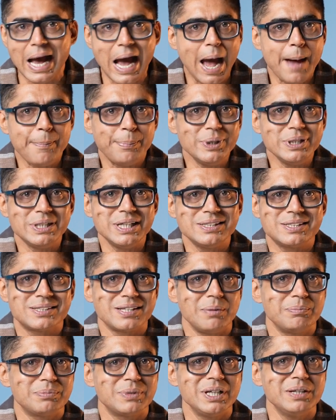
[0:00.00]
Apple did
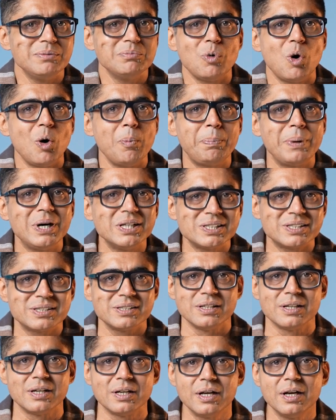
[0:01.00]
something more
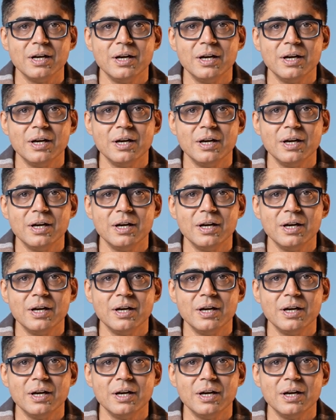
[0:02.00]
personal.